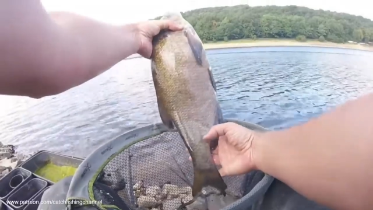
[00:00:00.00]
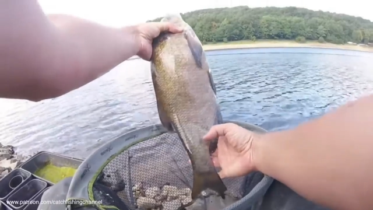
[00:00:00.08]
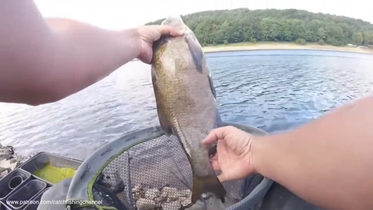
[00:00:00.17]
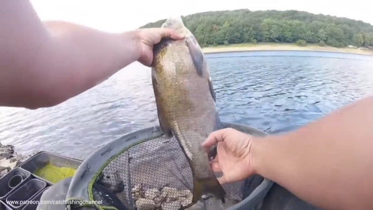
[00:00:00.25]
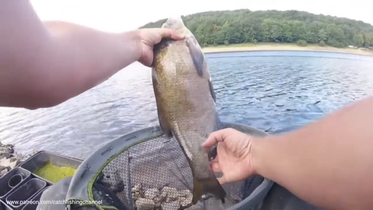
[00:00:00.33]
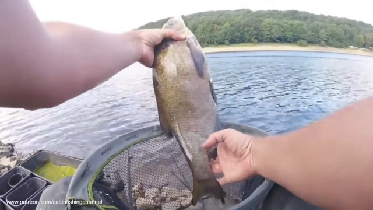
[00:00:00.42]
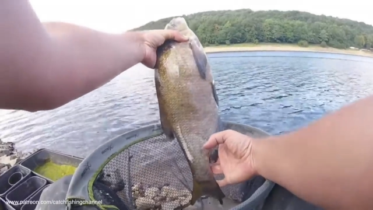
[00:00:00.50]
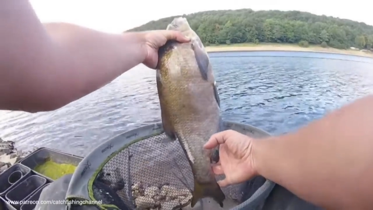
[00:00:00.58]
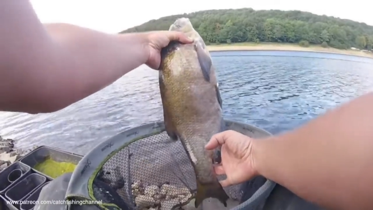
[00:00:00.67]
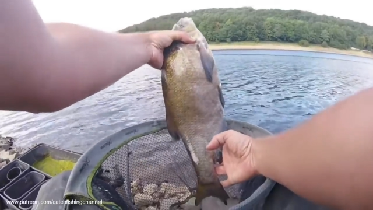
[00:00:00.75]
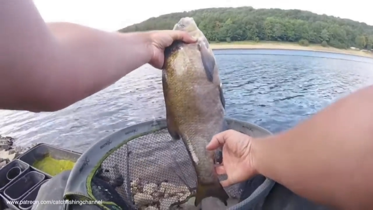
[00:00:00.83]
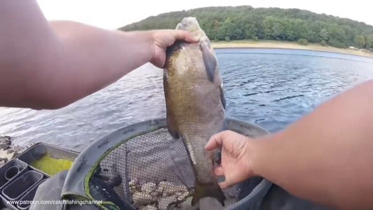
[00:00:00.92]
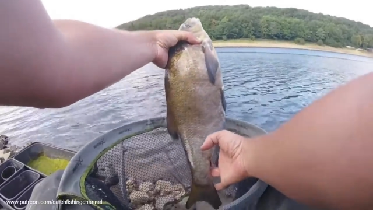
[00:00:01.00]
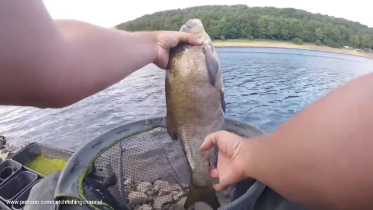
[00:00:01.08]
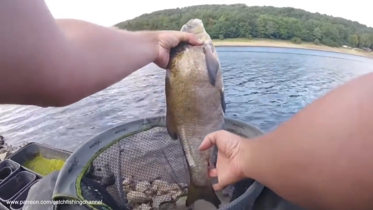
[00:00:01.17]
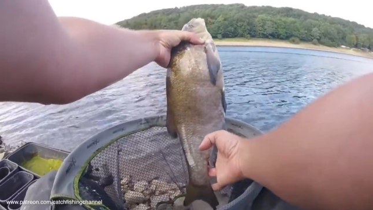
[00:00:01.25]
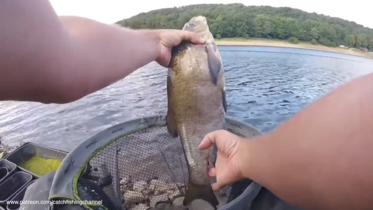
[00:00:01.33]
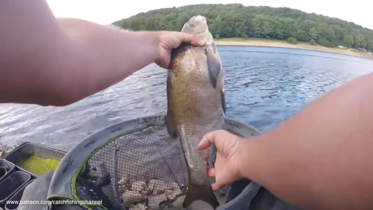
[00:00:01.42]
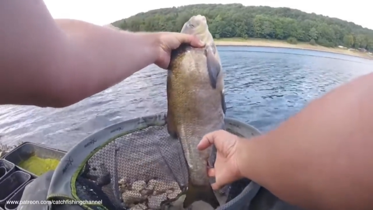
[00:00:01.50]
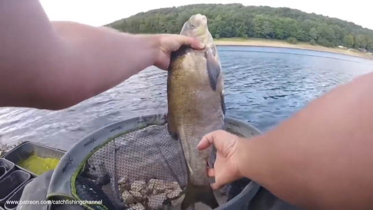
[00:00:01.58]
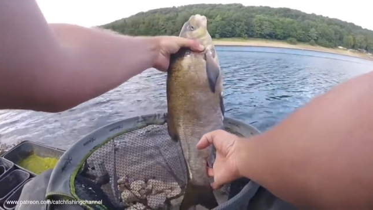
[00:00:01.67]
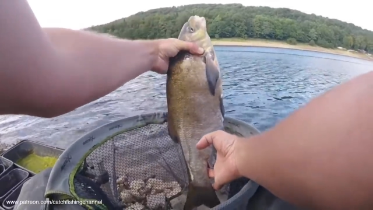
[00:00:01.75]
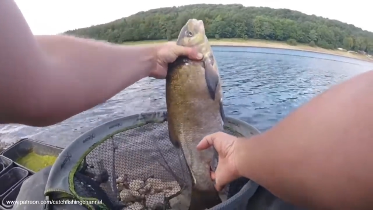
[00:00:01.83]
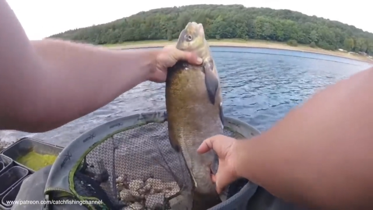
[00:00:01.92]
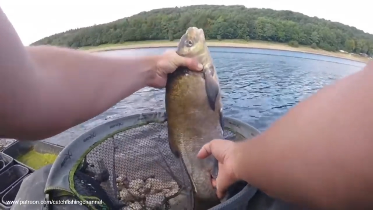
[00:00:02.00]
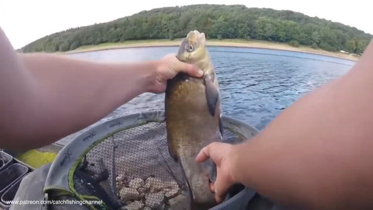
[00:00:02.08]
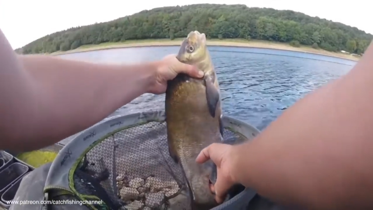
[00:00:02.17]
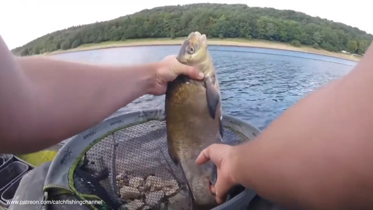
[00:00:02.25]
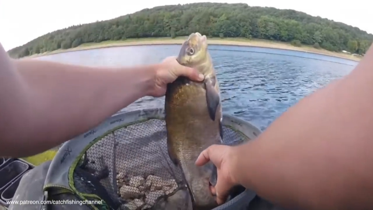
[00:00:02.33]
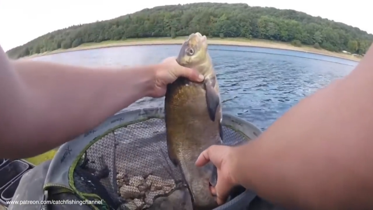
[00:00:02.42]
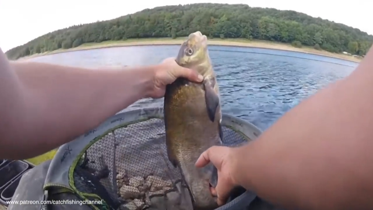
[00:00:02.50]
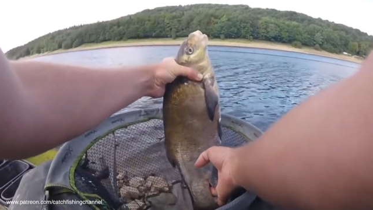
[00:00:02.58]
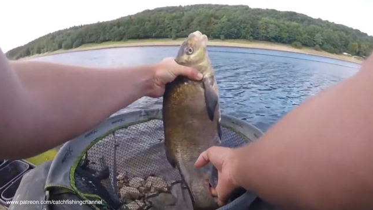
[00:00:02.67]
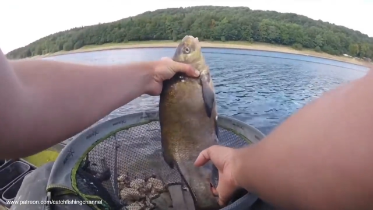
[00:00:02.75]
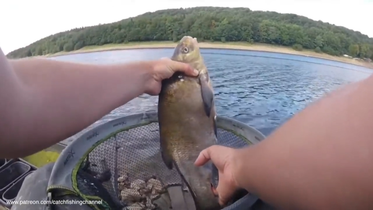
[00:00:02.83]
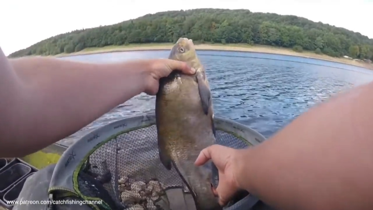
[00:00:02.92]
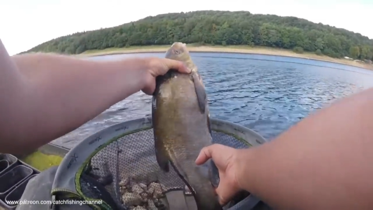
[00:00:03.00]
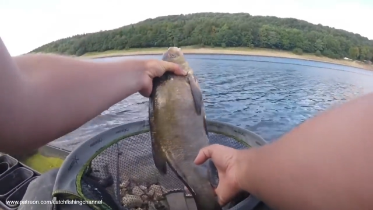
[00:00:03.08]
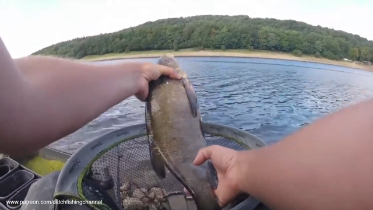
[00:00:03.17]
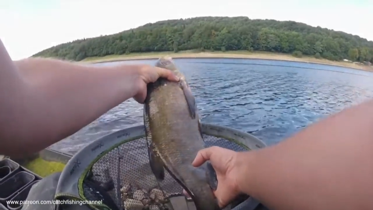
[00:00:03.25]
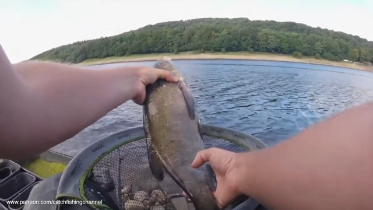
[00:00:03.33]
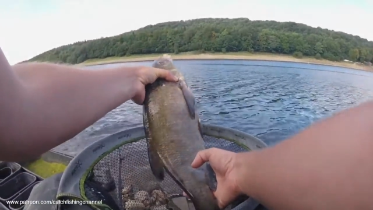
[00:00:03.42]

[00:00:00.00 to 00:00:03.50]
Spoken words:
No face is visible, so there are no lips to read.